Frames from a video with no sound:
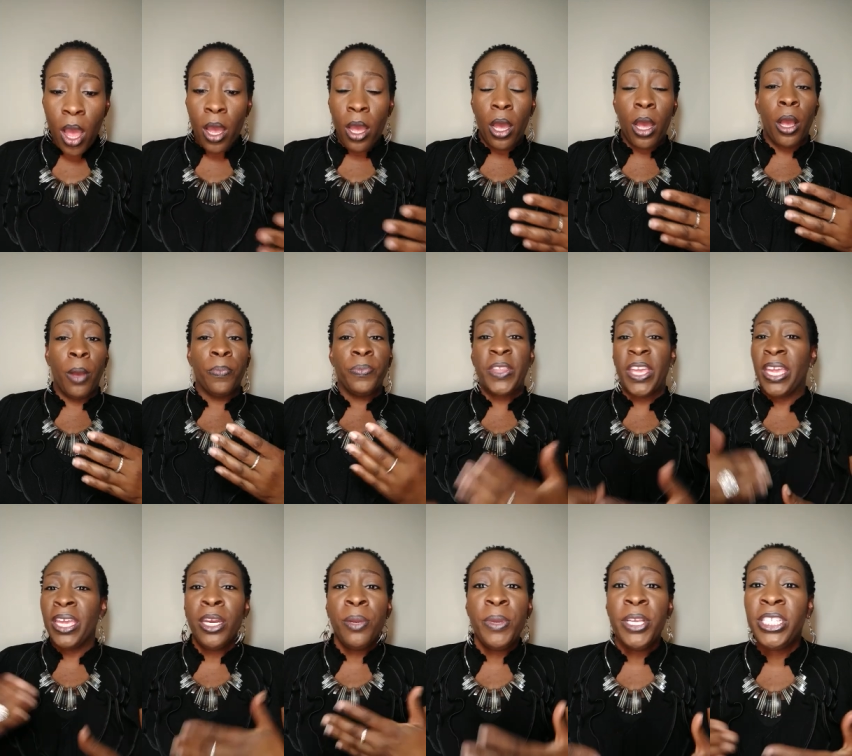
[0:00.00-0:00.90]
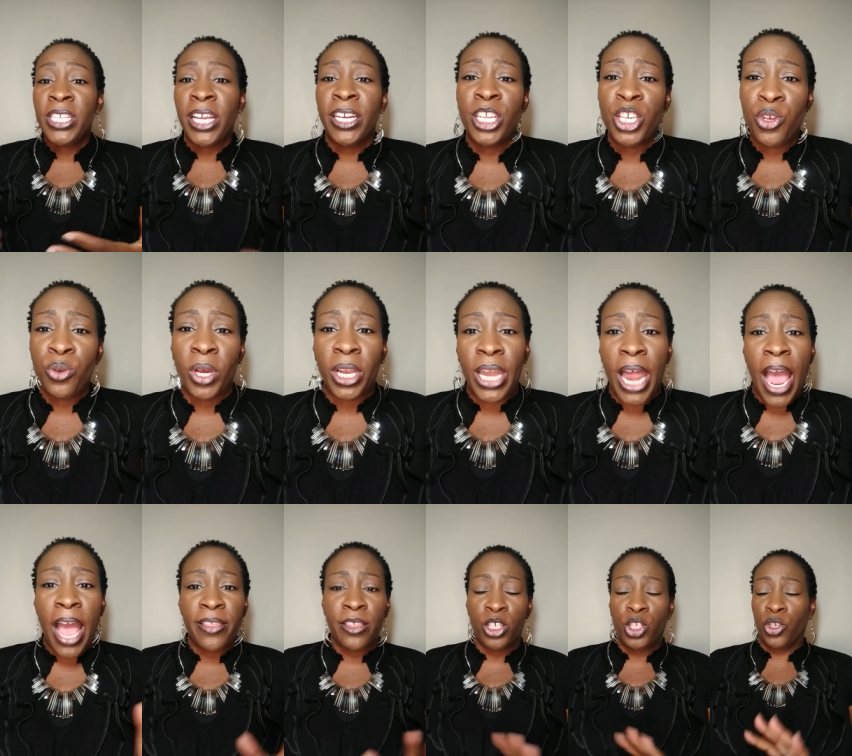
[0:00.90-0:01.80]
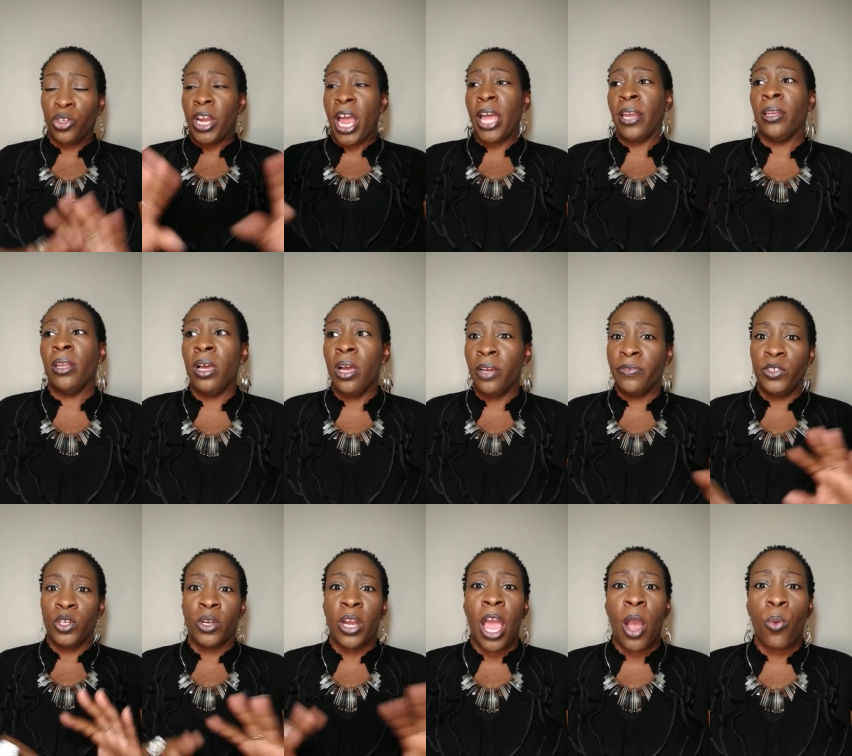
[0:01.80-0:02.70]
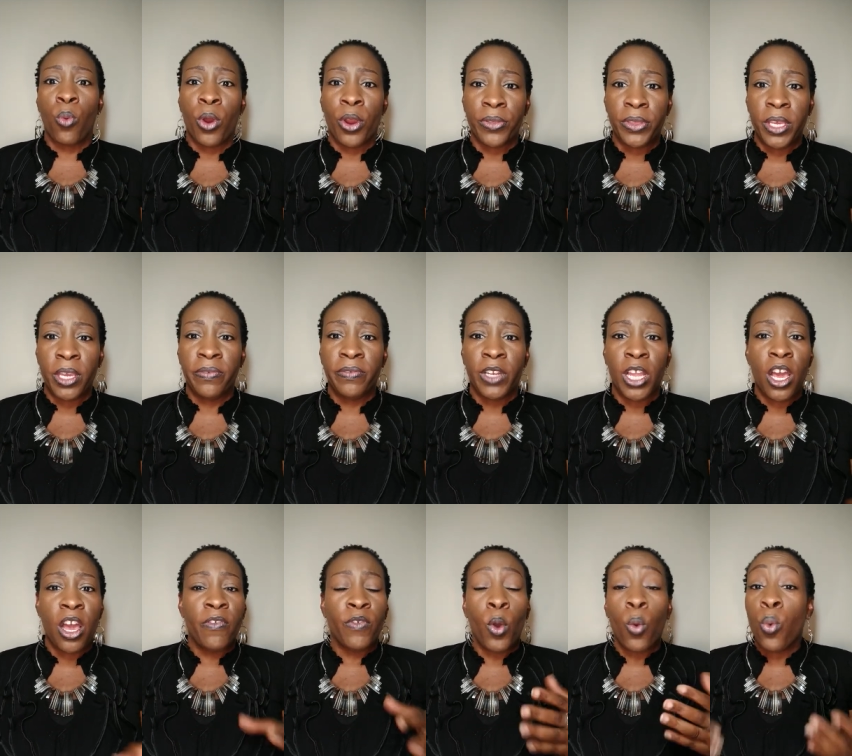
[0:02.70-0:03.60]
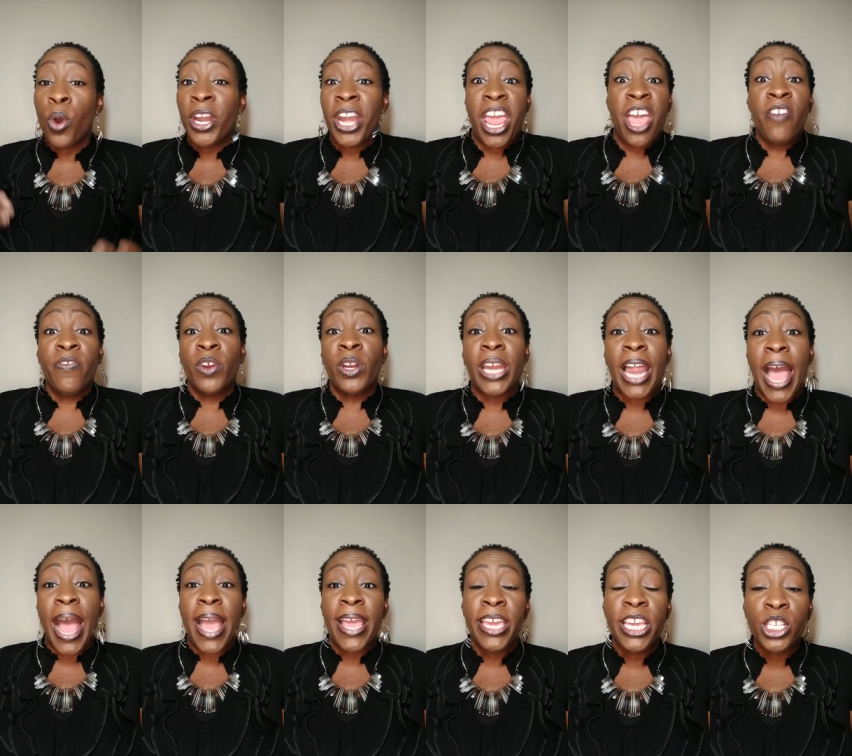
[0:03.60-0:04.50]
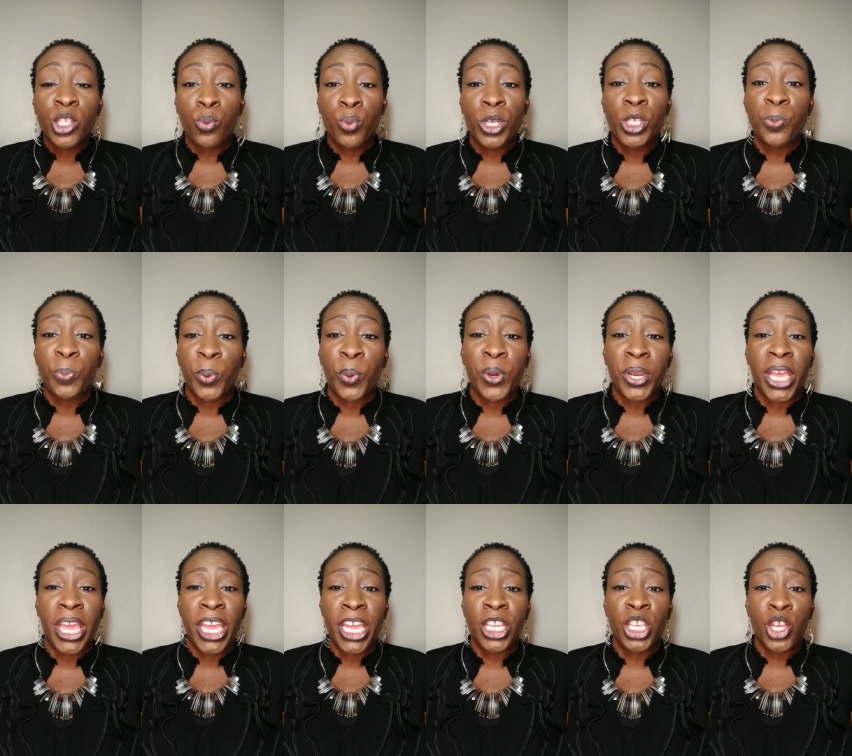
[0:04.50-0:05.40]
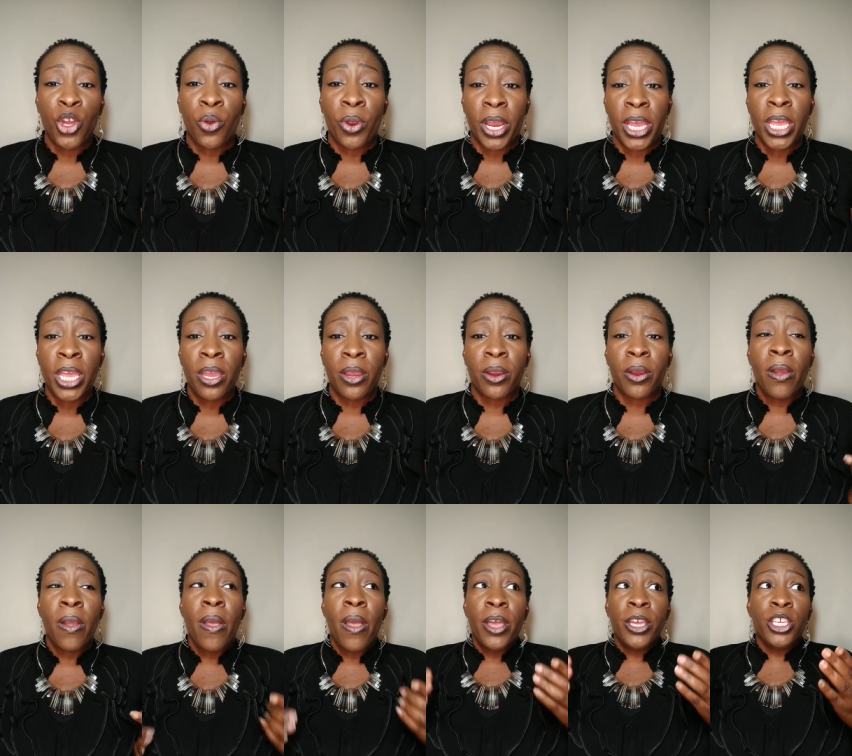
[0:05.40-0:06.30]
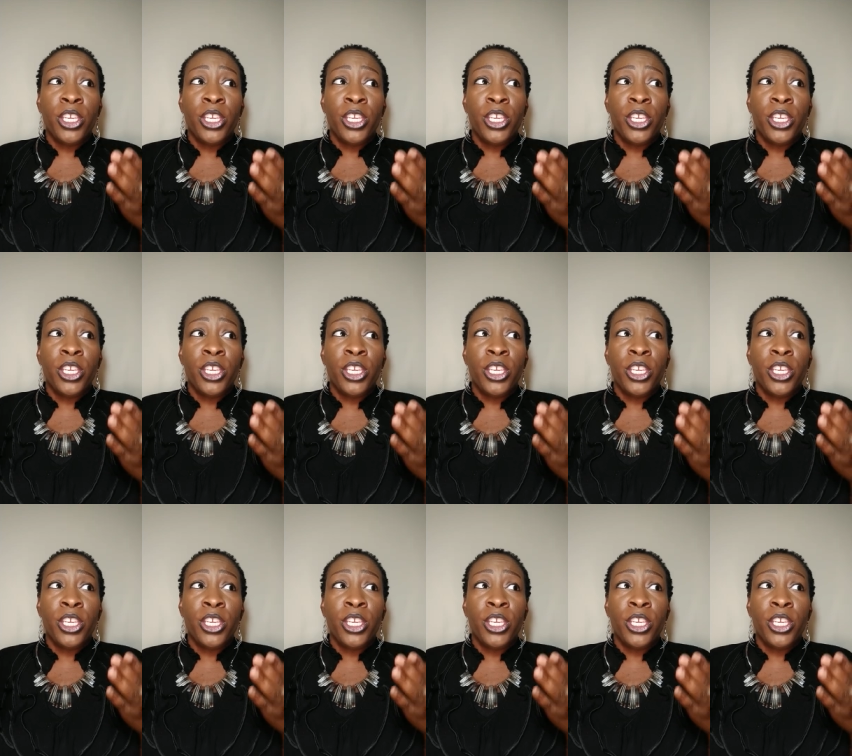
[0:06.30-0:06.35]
um, the enemy telling you a lie that you're not loved, you're not worthy of love or whatever lie he's whispering in your ear,